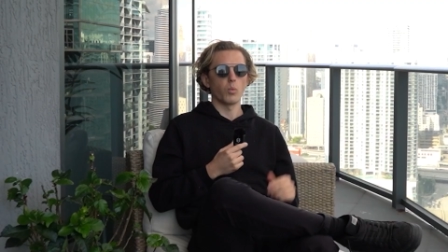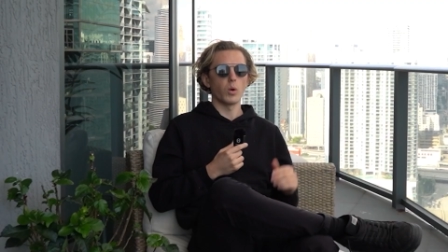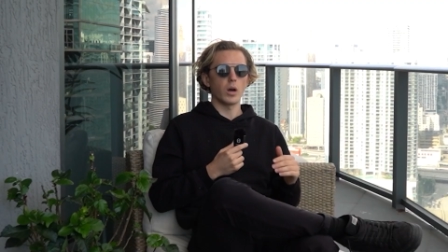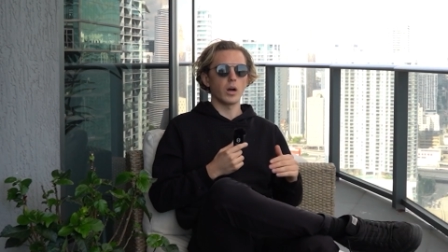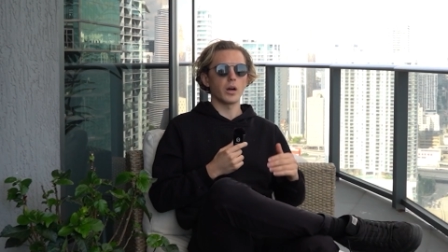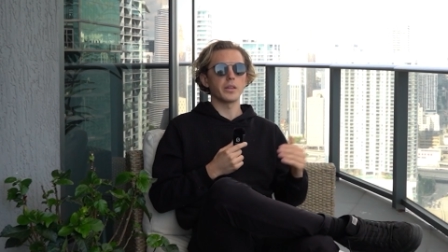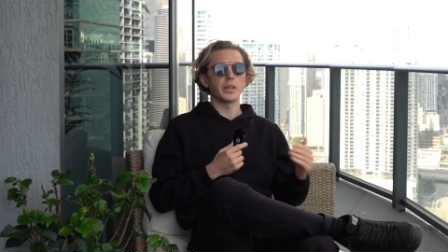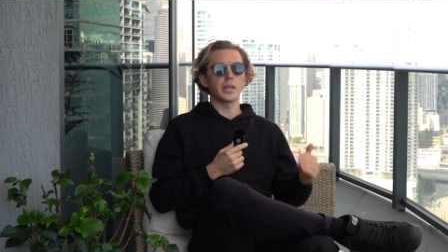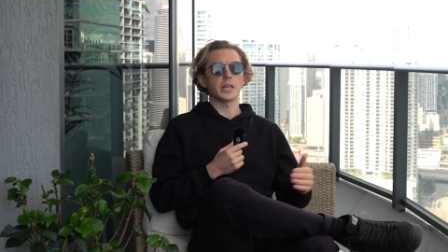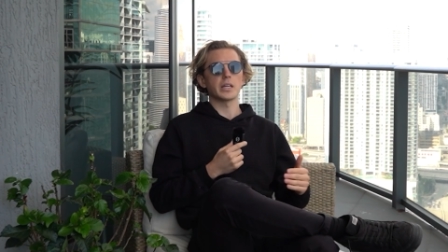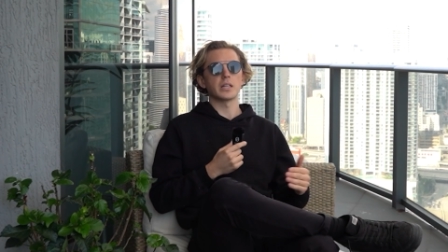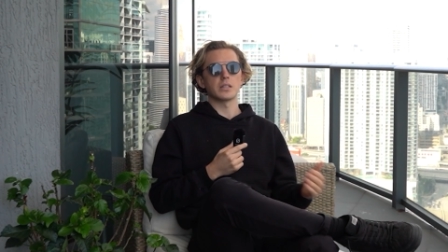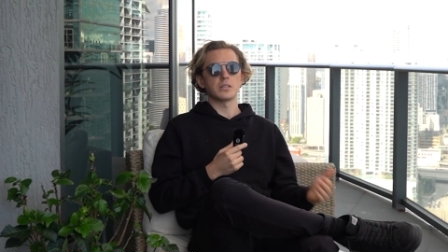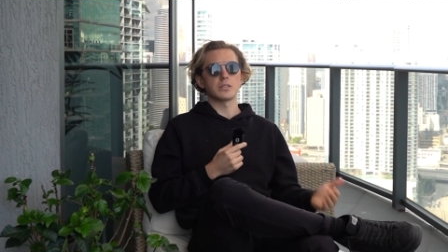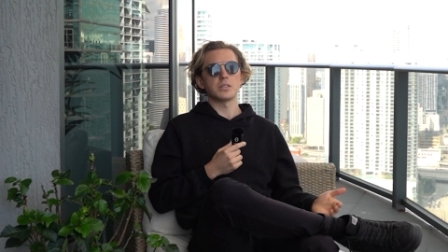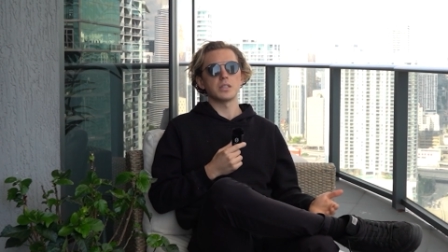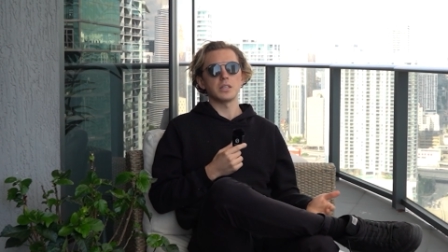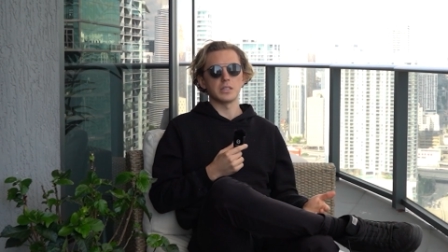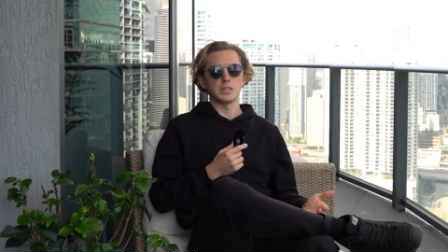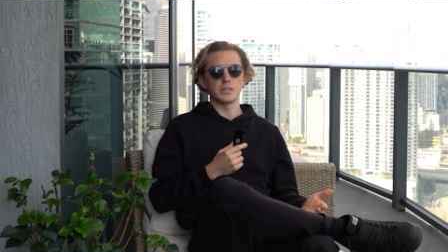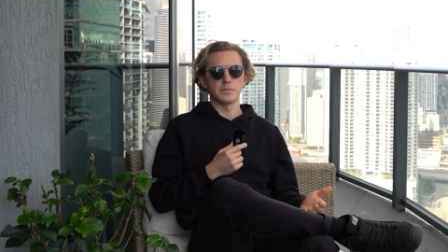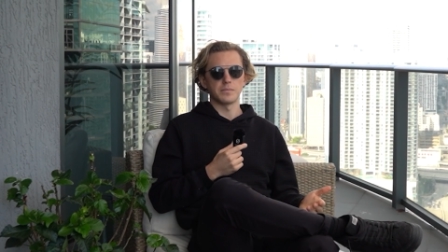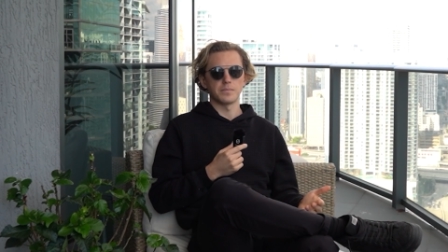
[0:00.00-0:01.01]
What are they going to
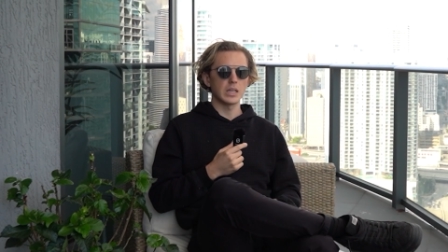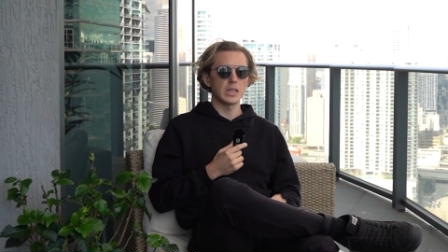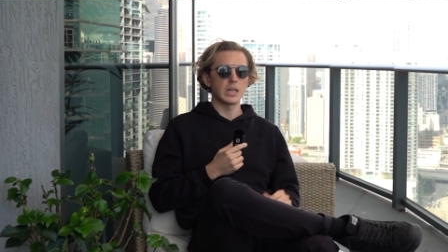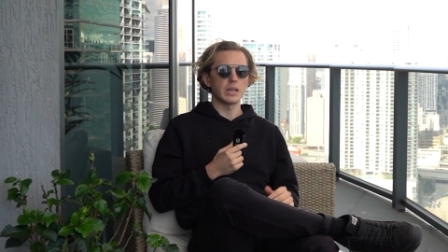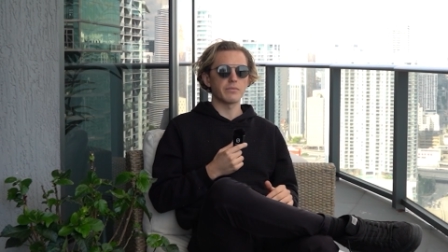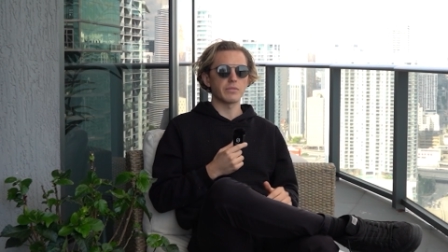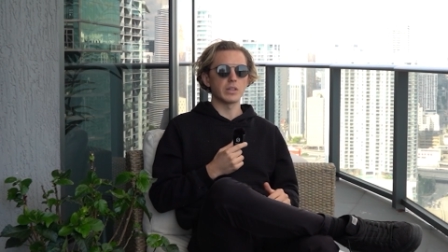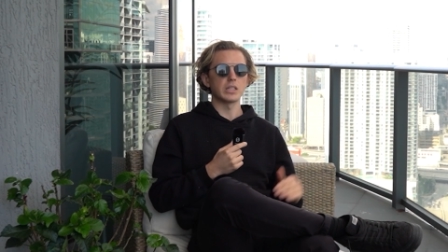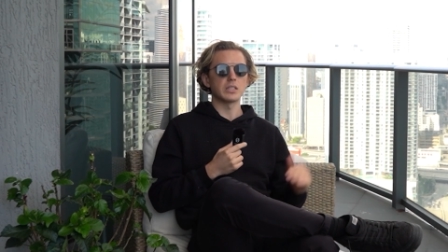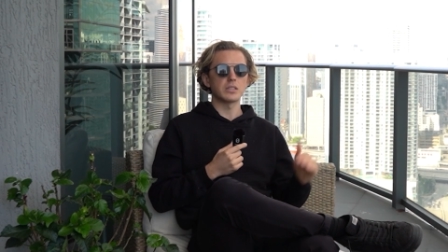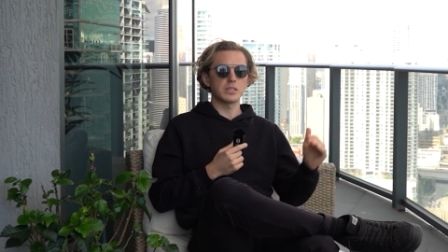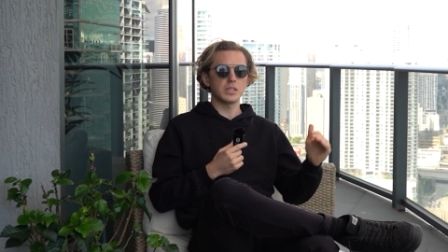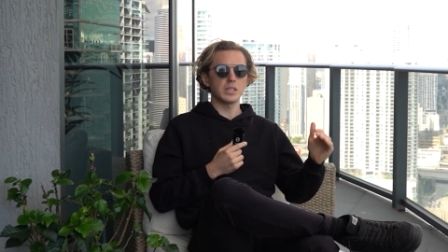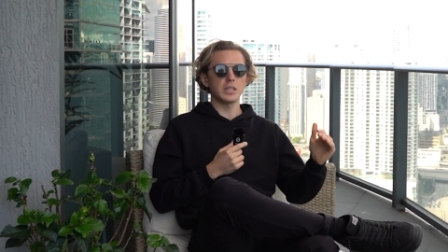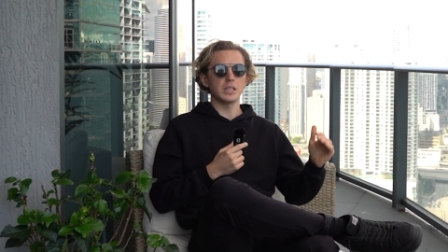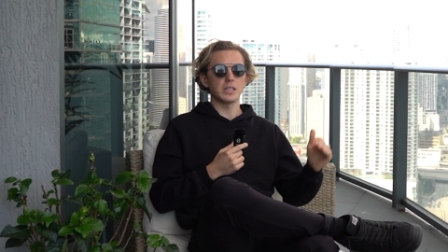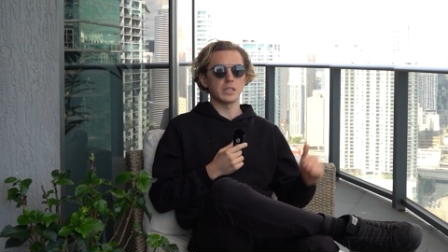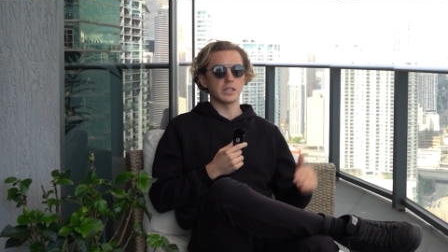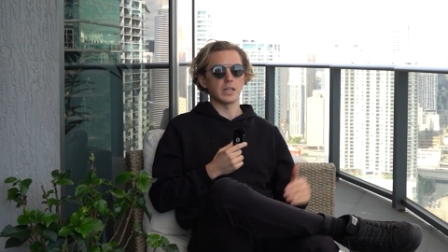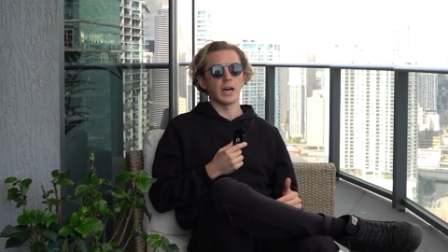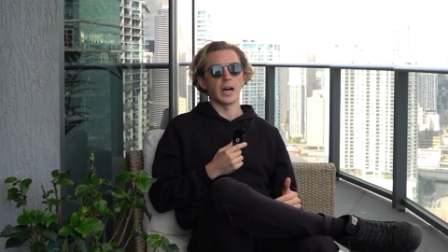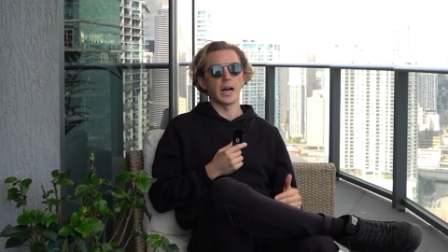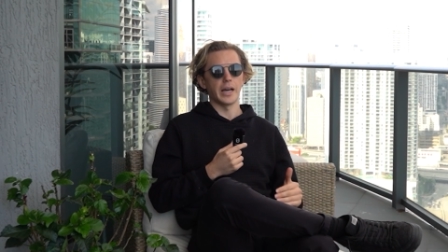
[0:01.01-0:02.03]
see? If they see
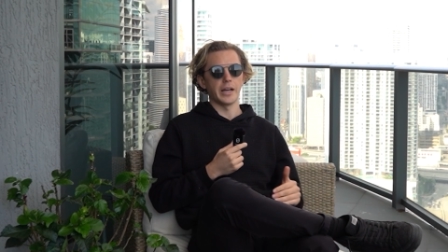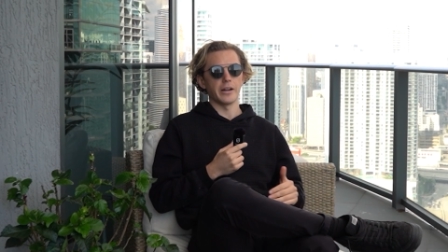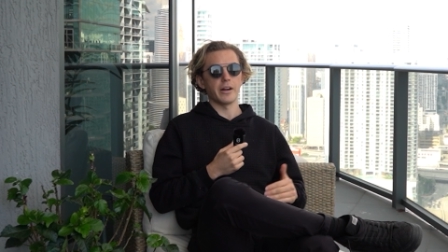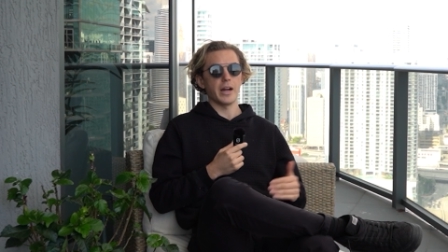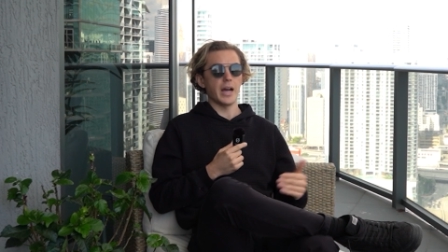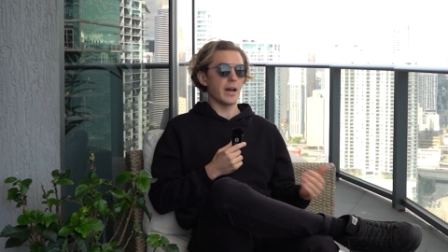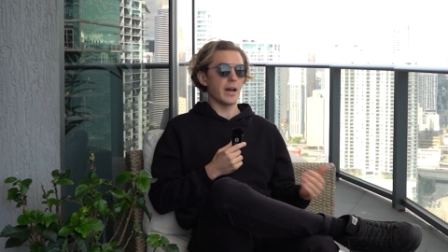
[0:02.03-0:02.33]
a higher